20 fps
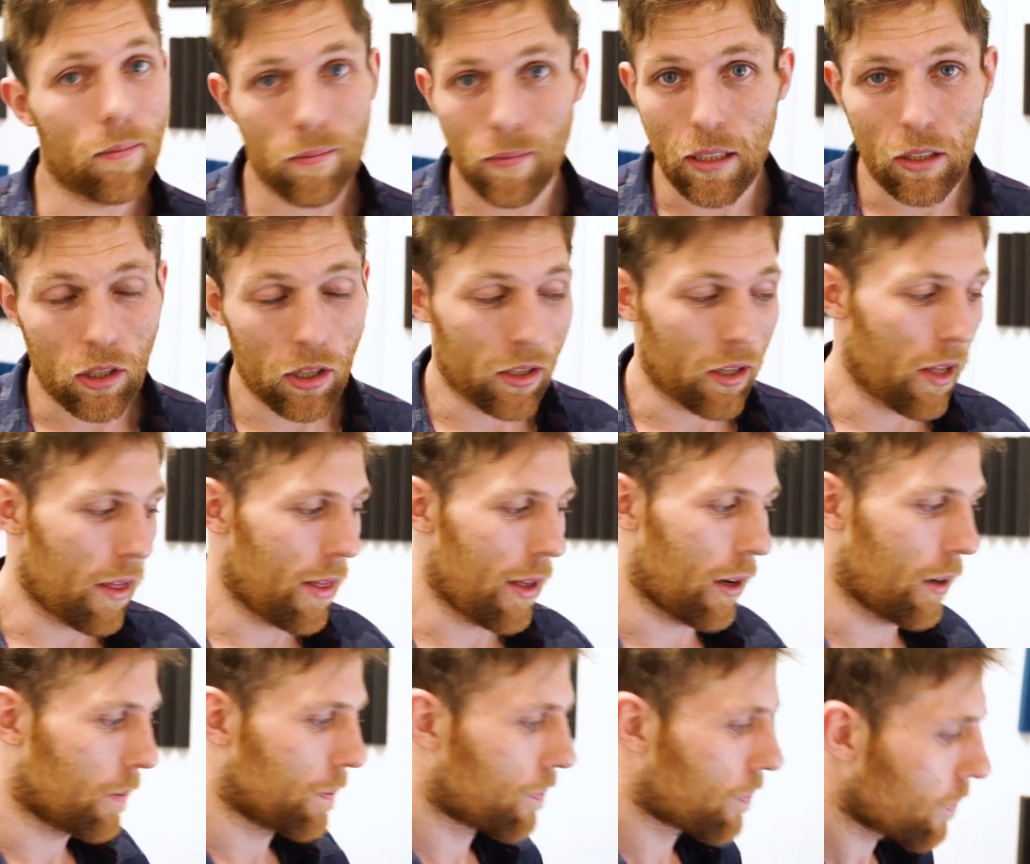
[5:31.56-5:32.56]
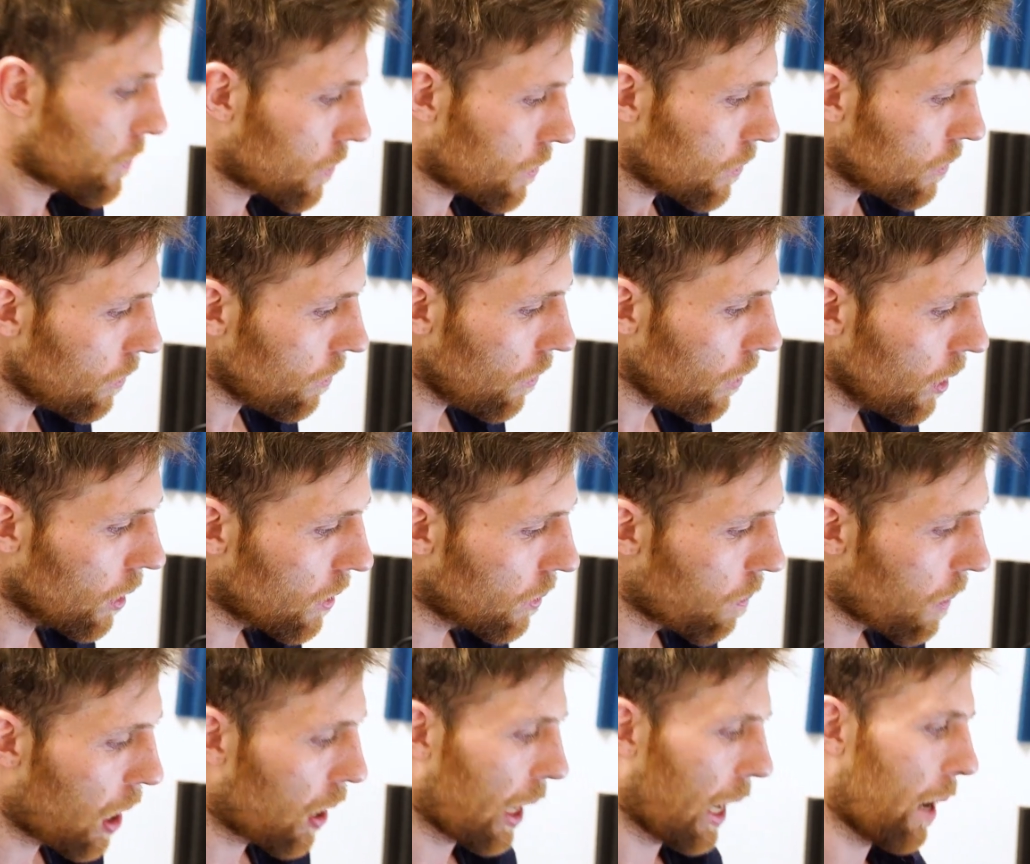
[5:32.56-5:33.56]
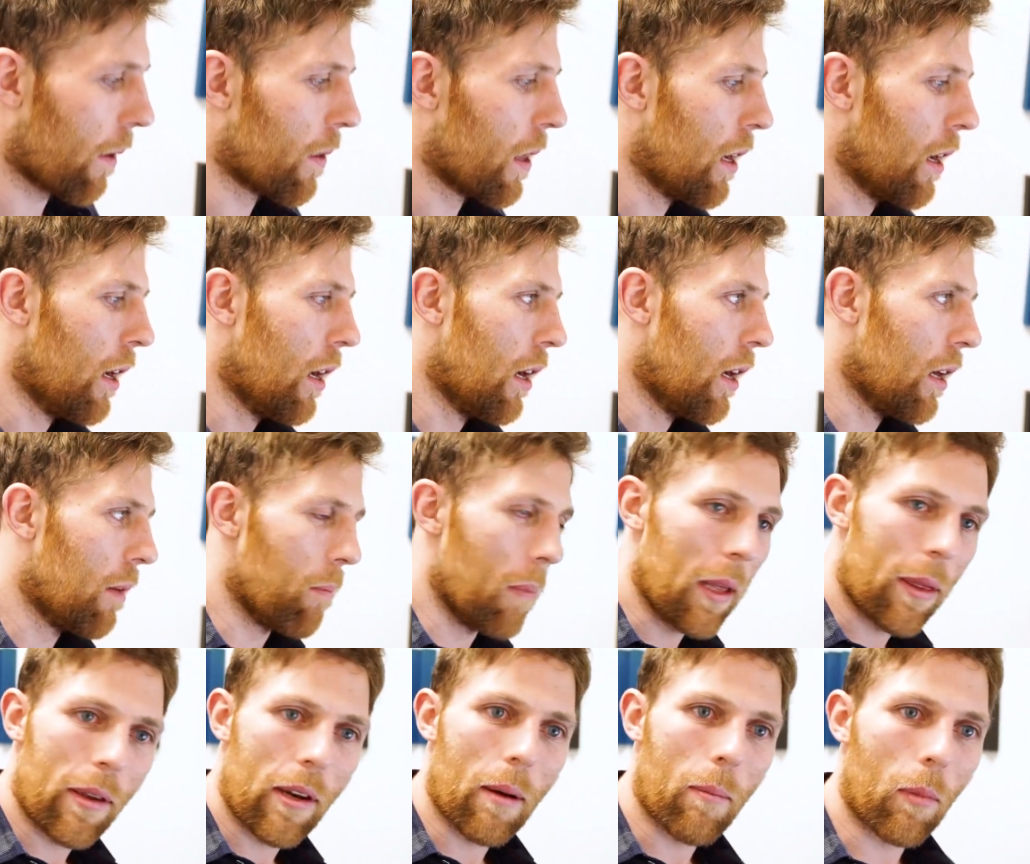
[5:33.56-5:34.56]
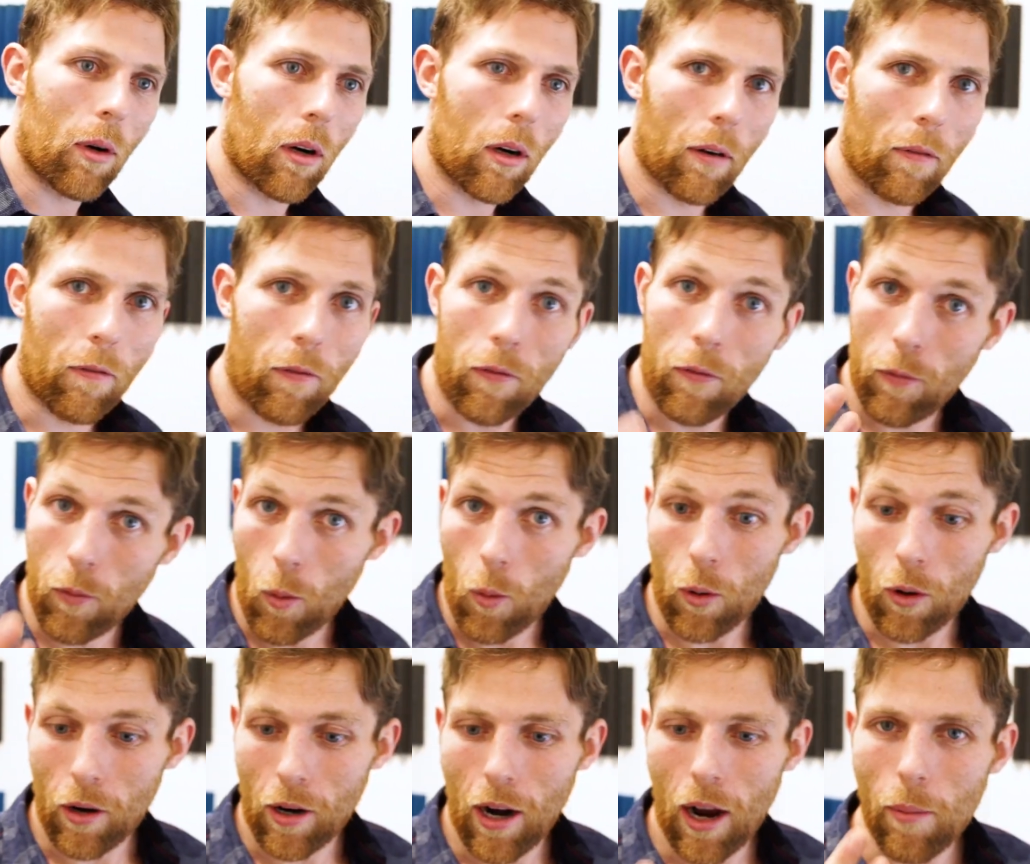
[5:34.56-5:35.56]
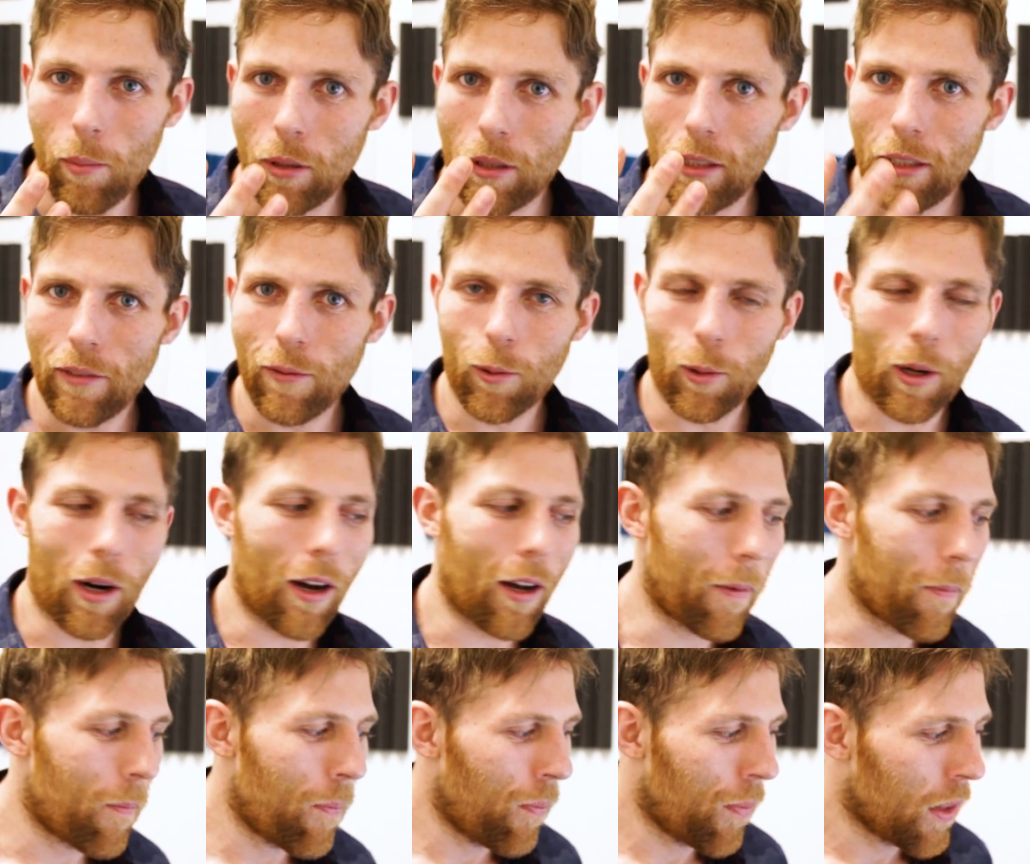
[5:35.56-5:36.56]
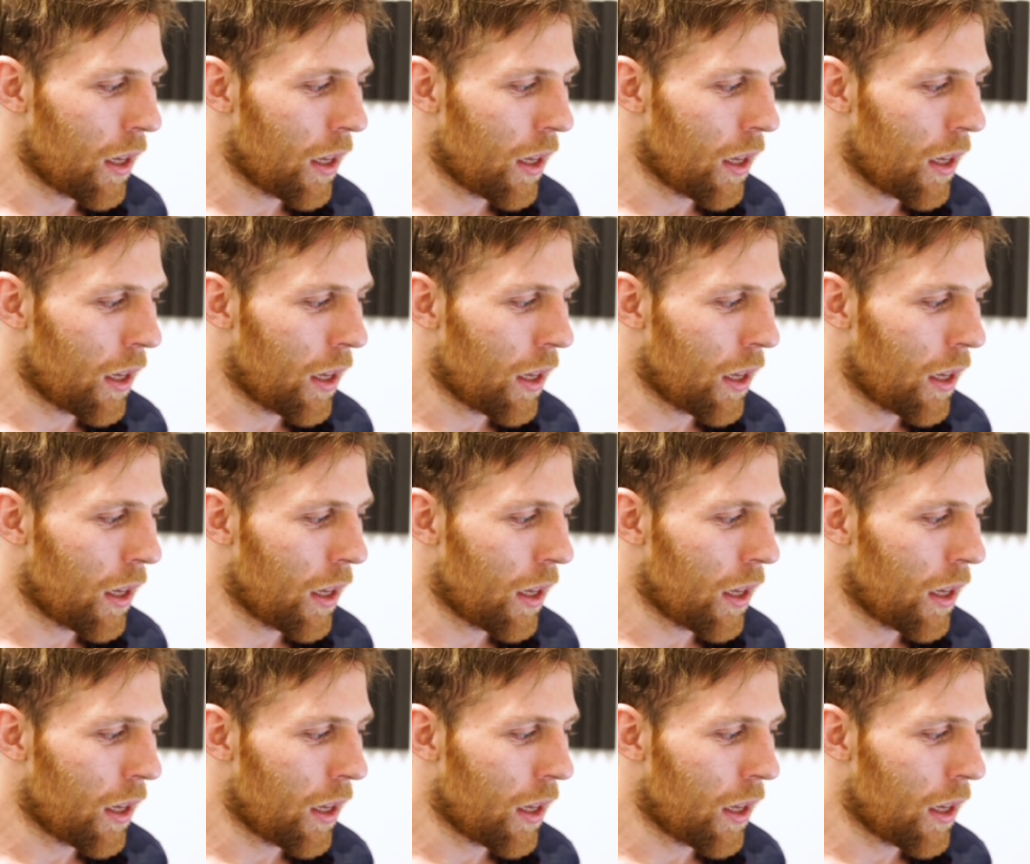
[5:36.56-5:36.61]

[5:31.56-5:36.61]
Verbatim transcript: It's just a thing. Okay, myth number four, I believe we're on.